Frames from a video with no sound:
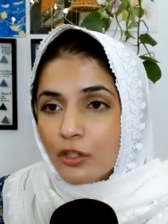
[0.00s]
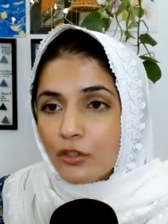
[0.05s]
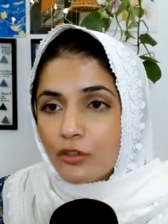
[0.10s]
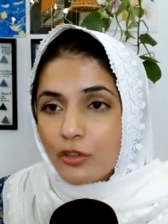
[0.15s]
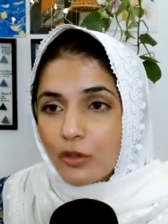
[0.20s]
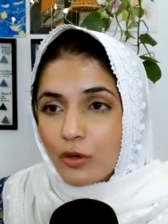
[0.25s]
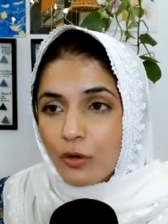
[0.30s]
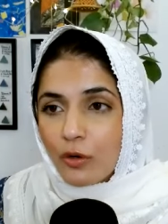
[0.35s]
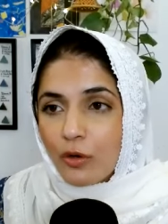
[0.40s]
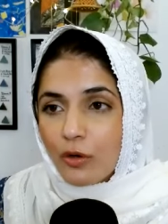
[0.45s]

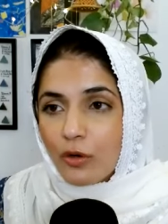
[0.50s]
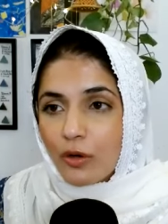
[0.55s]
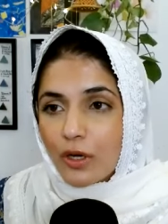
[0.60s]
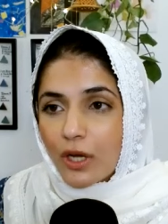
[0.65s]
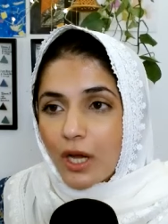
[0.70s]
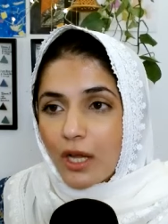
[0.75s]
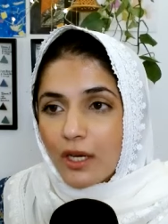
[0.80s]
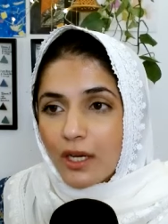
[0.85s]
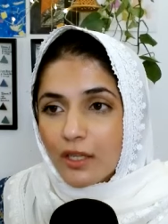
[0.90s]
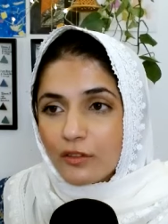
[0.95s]
So
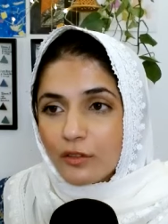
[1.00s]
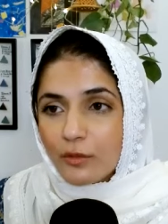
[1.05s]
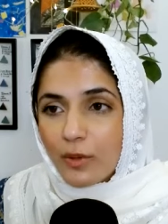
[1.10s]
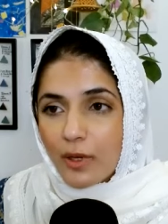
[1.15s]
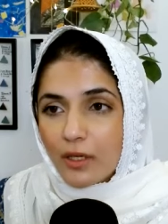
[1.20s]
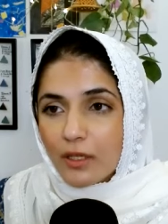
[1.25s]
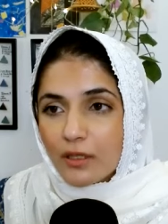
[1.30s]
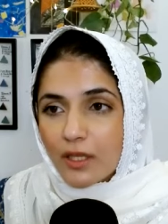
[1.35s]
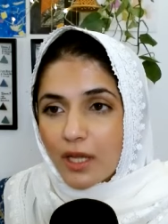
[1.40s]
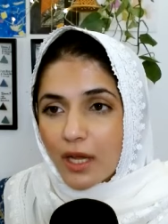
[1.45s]
Allah
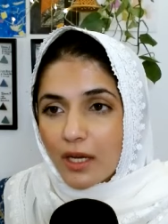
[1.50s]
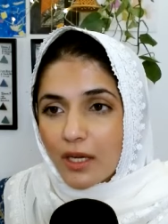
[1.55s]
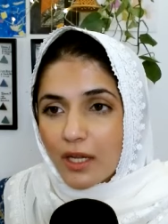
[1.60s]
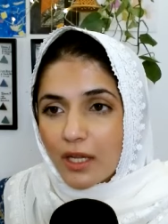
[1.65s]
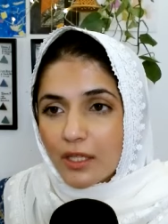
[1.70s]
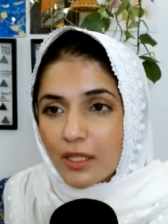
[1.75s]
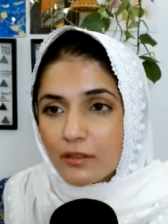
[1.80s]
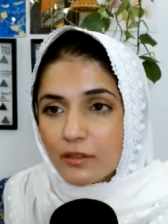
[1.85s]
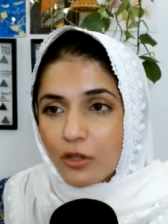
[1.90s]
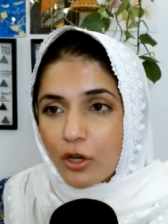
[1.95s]
subhanahu wa
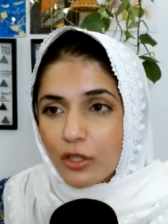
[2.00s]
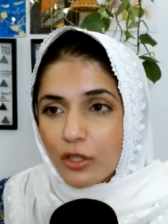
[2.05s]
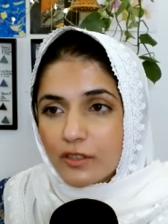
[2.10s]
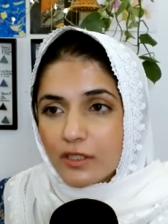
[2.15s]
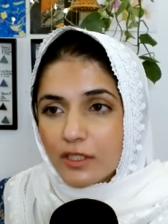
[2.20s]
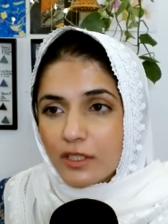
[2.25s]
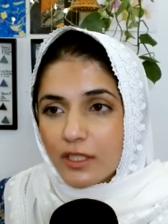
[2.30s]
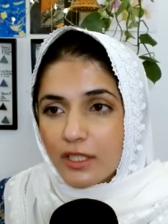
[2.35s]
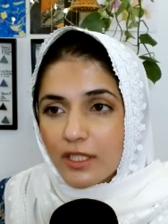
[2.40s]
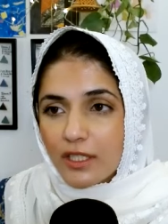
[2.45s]
ta'ala is
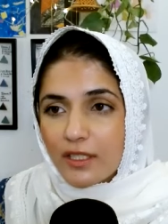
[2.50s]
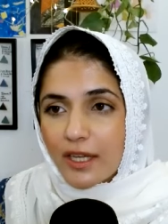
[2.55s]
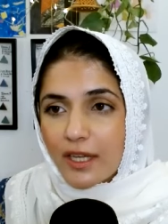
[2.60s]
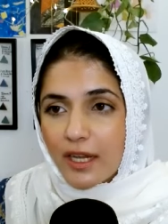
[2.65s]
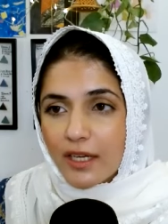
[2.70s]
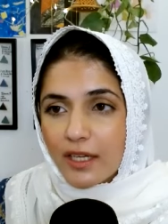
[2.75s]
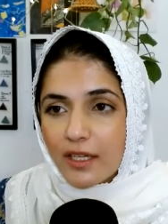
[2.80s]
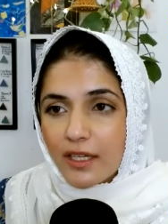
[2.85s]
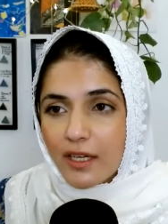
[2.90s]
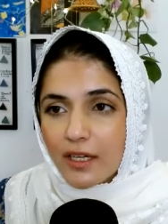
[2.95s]
constantly
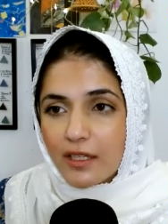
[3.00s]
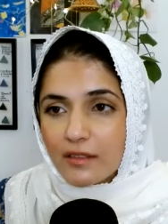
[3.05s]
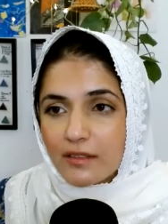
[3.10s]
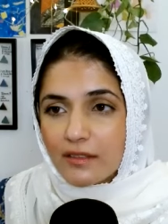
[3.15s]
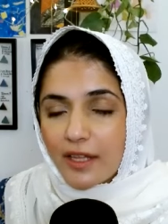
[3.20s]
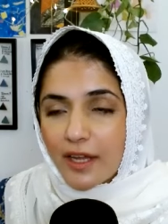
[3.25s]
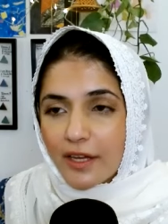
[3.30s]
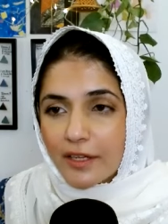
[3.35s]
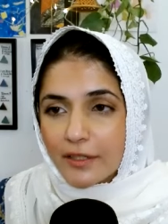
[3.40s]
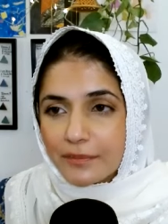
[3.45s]
telling us
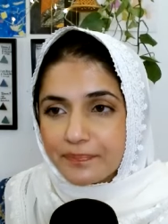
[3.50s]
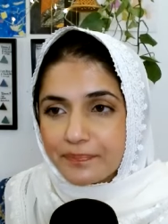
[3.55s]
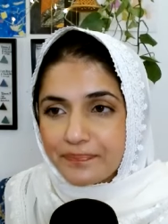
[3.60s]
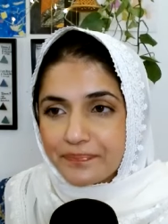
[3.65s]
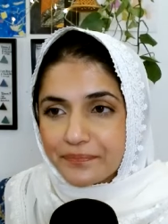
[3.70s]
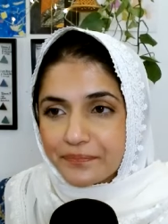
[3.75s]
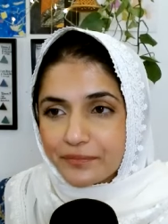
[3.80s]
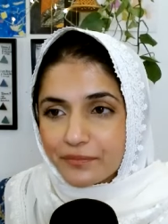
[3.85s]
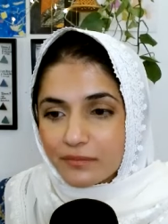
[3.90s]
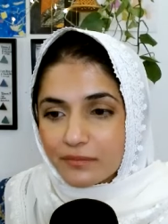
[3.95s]
that
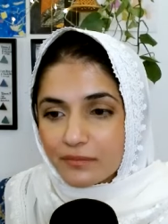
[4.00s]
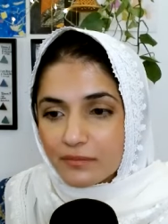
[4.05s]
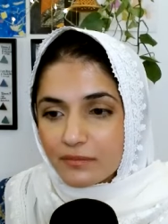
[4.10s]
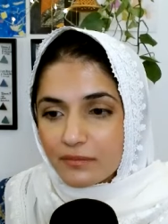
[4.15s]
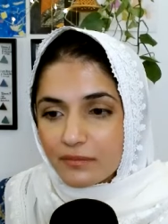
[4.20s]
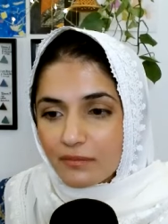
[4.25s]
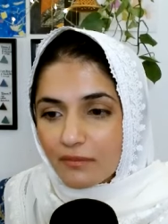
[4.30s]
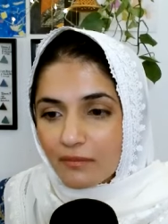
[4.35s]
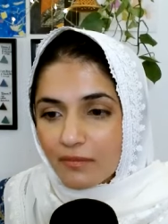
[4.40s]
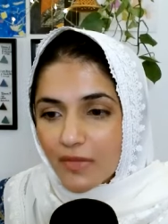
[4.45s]

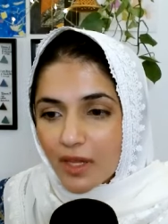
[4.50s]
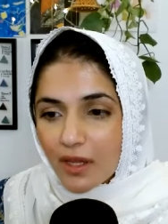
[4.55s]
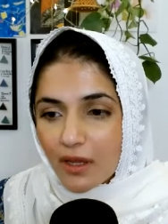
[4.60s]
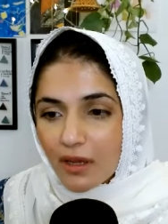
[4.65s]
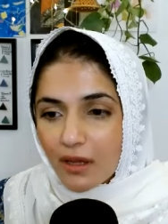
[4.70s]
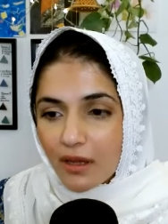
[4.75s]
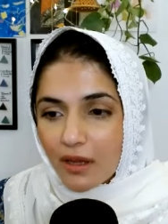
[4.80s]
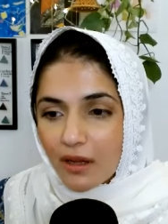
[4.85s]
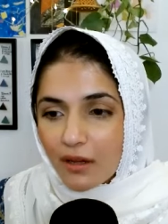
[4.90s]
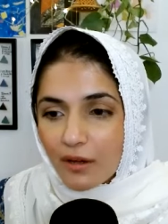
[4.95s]

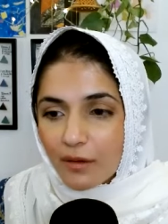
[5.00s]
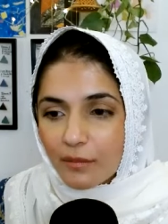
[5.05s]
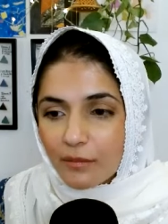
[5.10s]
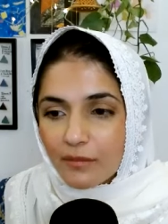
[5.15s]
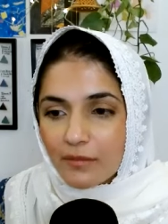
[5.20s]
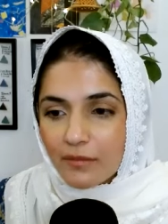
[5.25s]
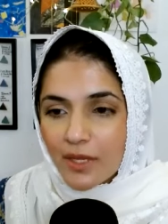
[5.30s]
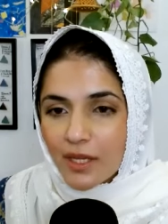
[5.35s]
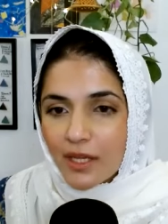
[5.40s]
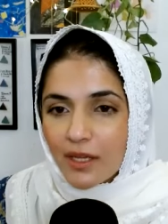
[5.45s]

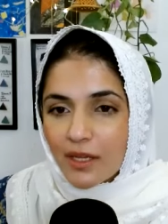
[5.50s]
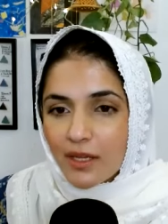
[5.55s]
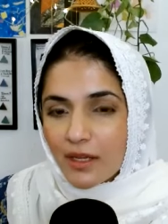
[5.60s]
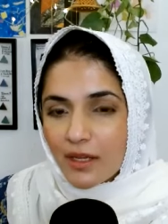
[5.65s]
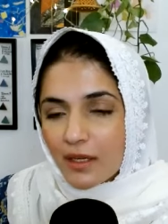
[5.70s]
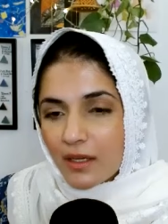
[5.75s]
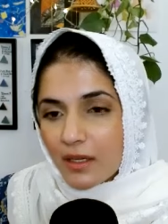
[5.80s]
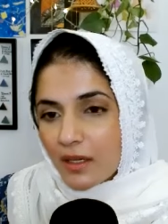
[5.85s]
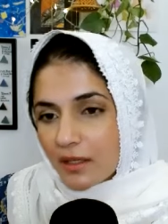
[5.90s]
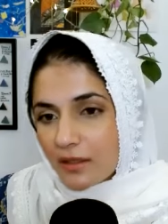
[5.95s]
um
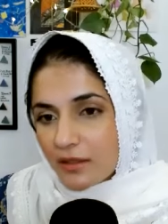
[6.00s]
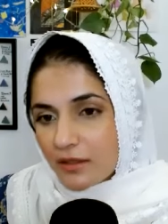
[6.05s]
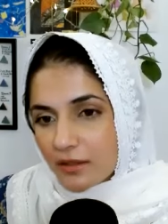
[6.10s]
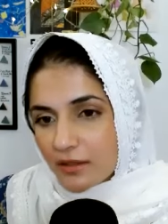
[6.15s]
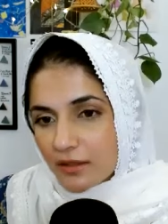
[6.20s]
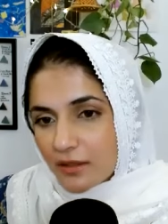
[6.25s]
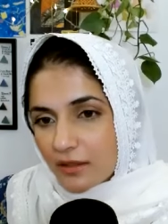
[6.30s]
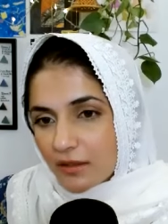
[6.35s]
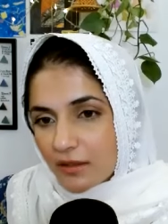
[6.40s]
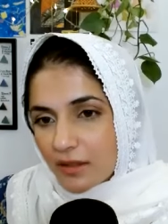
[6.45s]

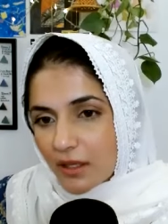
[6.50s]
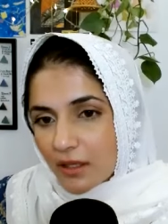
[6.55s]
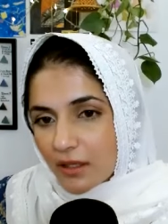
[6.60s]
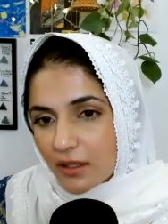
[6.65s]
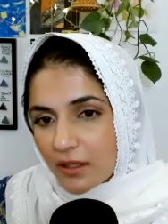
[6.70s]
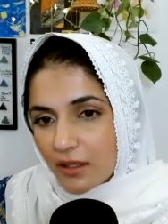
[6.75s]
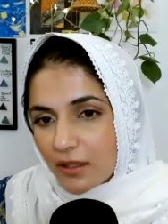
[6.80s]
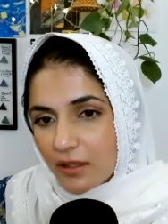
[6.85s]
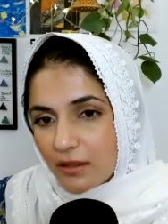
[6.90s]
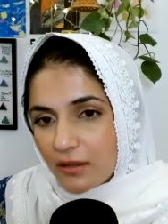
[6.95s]
just a
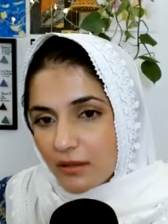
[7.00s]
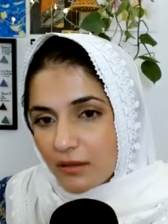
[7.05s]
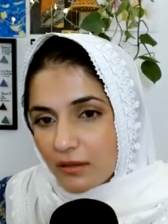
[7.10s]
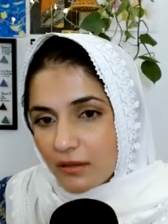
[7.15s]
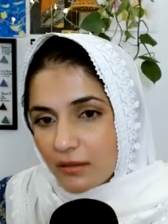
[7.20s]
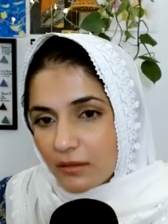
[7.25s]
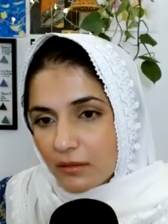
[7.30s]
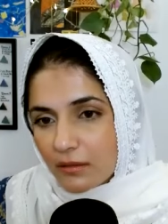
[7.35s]
second.